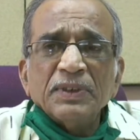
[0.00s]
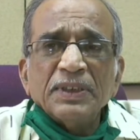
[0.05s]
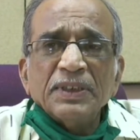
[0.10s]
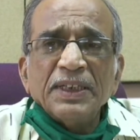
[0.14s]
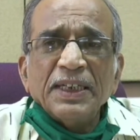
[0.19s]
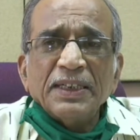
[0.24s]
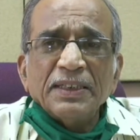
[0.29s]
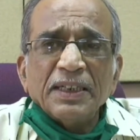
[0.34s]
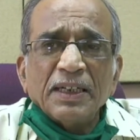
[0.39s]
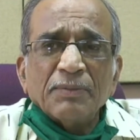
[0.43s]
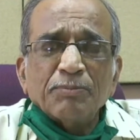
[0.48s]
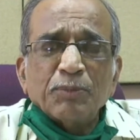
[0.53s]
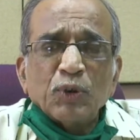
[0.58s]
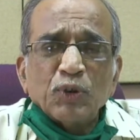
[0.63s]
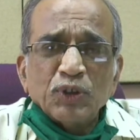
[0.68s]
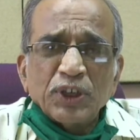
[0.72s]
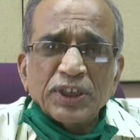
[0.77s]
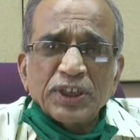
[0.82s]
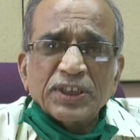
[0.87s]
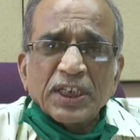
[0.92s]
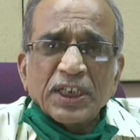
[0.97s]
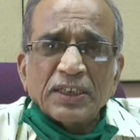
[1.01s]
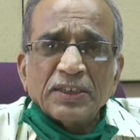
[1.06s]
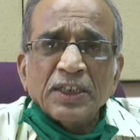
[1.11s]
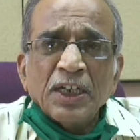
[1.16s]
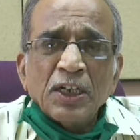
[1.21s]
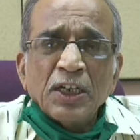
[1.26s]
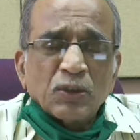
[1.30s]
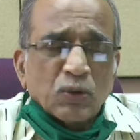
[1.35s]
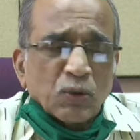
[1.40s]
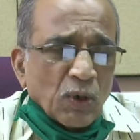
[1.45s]
in a position
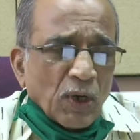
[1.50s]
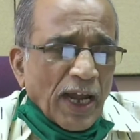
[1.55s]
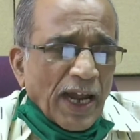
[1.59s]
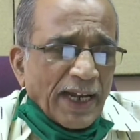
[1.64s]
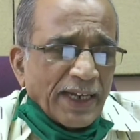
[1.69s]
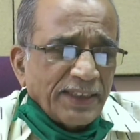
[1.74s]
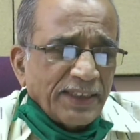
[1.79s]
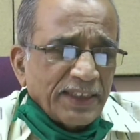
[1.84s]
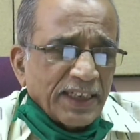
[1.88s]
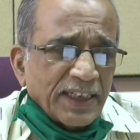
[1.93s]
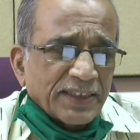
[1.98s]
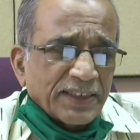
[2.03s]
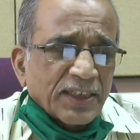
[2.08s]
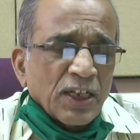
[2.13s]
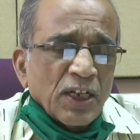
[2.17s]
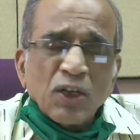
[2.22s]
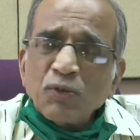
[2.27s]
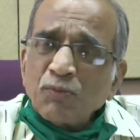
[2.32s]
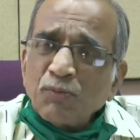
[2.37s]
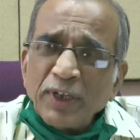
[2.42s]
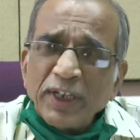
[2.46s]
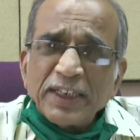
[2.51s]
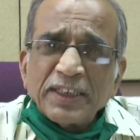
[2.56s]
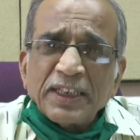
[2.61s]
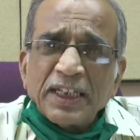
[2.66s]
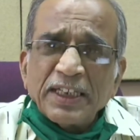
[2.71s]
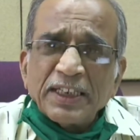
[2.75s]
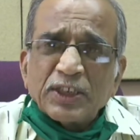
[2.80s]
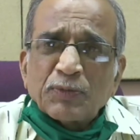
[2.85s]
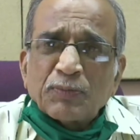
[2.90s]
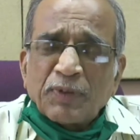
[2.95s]
to adjust with
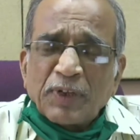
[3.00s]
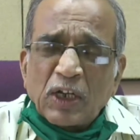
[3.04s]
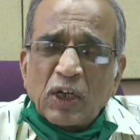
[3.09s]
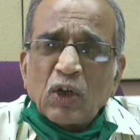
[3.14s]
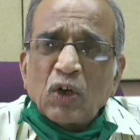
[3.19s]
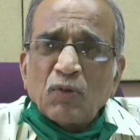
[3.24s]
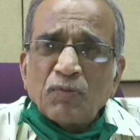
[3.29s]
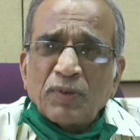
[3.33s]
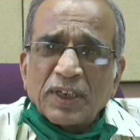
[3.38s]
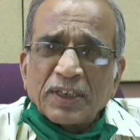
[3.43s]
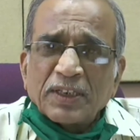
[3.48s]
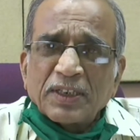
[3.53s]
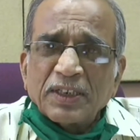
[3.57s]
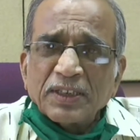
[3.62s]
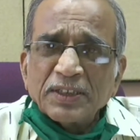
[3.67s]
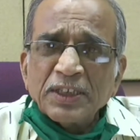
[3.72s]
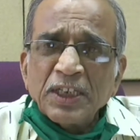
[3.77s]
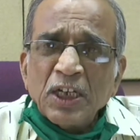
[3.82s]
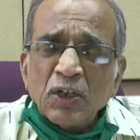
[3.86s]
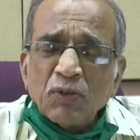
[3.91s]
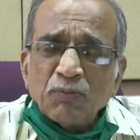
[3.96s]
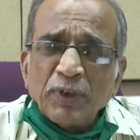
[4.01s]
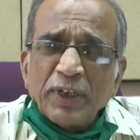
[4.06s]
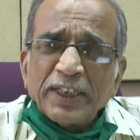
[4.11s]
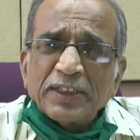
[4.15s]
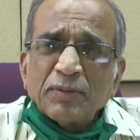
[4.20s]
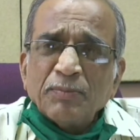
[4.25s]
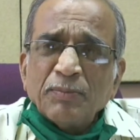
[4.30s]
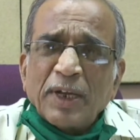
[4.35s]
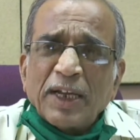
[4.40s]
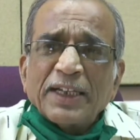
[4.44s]
his fellow workers,
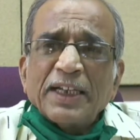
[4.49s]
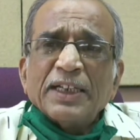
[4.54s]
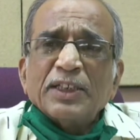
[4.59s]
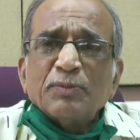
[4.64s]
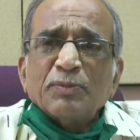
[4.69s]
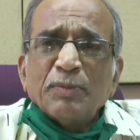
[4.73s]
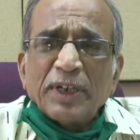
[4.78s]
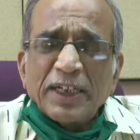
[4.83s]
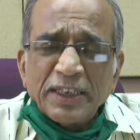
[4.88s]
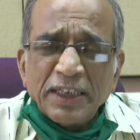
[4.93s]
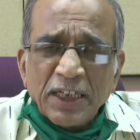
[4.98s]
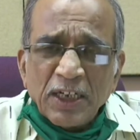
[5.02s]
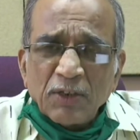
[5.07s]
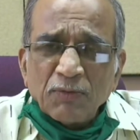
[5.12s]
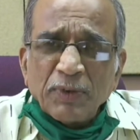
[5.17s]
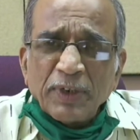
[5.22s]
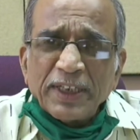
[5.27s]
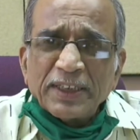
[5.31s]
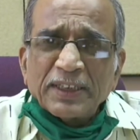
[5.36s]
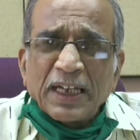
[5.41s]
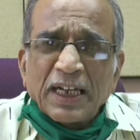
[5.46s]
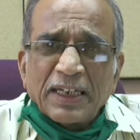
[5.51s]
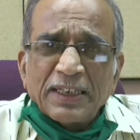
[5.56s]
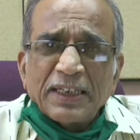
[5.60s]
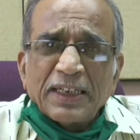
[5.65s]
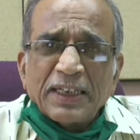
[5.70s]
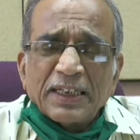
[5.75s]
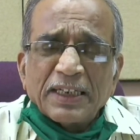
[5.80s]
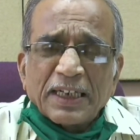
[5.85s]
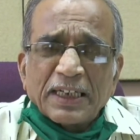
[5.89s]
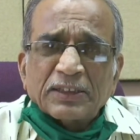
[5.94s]
with management, with
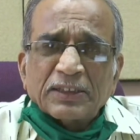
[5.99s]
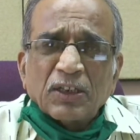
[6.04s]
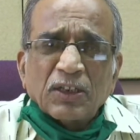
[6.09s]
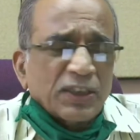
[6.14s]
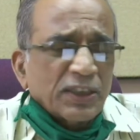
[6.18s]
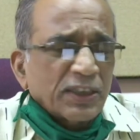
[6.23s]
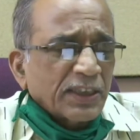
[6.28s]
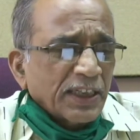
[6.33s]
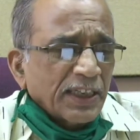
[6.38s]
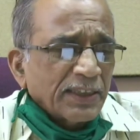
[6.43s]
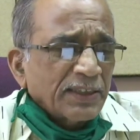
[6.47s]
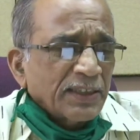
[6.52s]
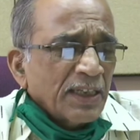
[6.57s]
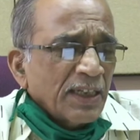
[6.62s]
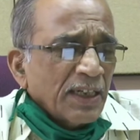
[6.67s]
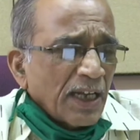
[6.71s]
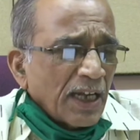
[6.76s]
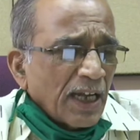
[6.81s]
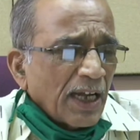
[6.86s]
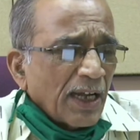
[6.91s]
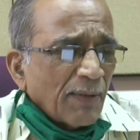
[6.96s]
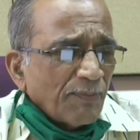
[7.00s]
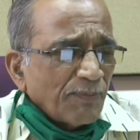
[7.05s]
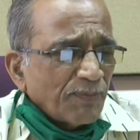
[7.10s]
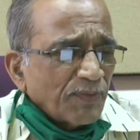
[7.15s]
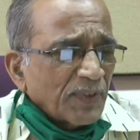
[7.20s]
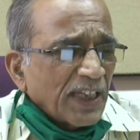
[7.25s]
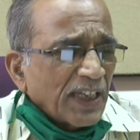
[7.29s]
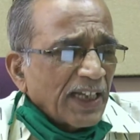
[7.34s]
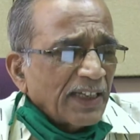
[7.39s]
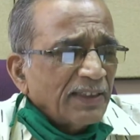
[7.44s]
higher authorities,
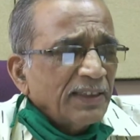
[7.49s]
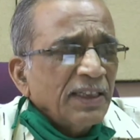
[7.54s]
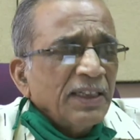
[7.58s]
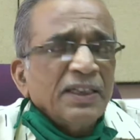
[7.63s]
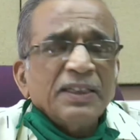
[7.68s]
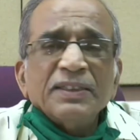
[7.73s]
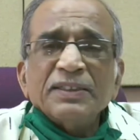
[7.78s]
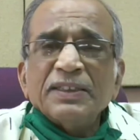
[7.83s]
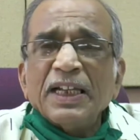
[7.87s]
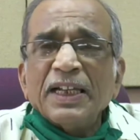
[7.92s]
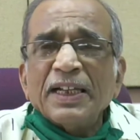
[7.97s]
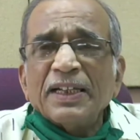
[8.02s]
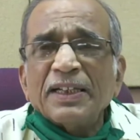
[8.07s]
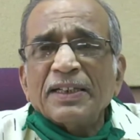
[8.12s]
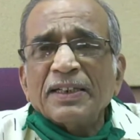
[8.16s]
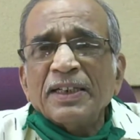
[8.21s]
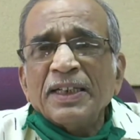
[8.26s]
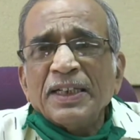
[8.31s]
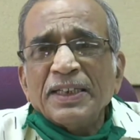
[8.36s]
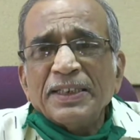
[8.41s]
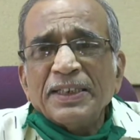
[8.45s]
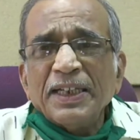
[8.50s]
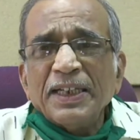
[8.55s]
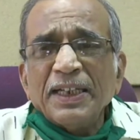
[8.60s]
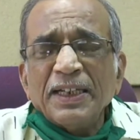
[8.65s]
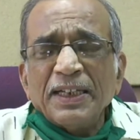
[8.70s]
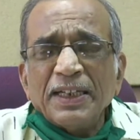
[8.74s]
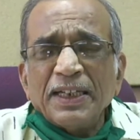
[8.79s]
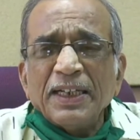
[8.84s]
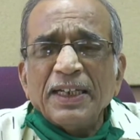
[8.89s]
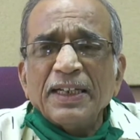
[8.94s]
then there
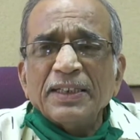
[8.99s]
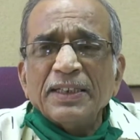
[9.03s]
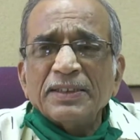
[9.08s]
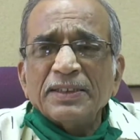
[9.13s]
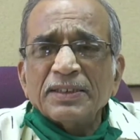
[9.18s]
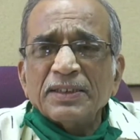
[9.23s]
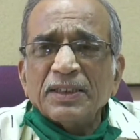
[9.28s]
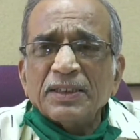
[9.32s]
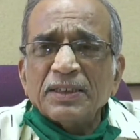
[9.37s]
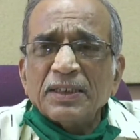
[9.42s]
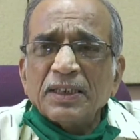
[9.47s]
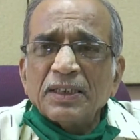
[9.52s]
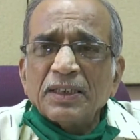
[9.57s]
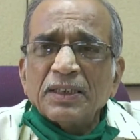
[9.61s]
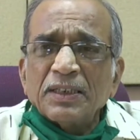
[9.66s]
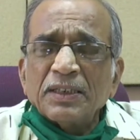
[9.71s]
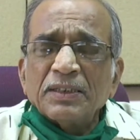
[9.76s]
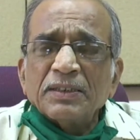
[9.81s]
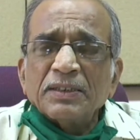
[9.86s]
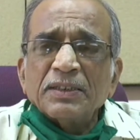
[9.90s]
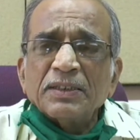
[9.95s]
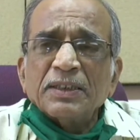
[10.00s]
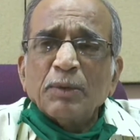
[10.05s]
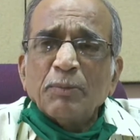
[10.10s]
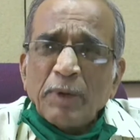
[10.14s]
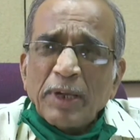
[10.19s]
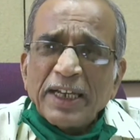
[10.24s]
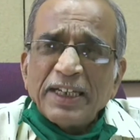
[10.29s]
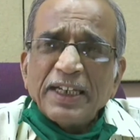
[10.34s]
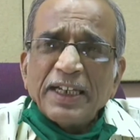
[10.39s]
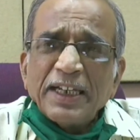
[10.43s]
he is
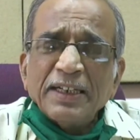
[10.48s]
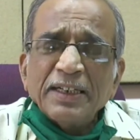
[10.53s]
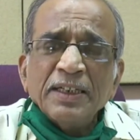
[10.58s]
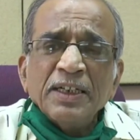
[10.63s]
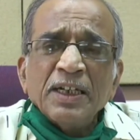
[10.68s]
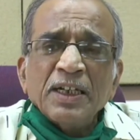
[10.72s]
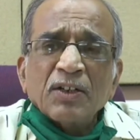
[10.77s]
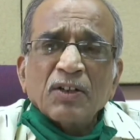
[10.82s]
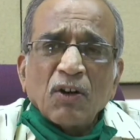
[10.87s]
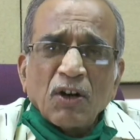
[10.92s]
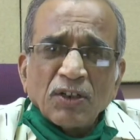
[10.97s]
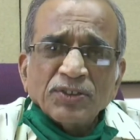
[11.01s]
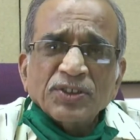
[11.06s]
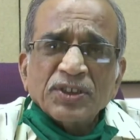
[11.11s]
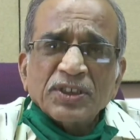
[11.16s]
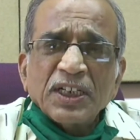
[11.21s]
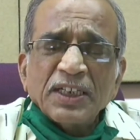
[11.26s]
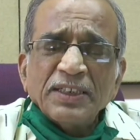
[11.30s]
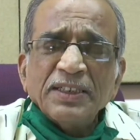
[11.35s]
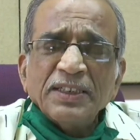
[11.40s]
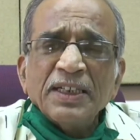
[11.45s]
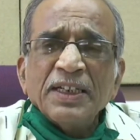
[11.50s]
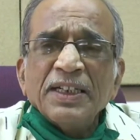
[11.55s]
remaining constant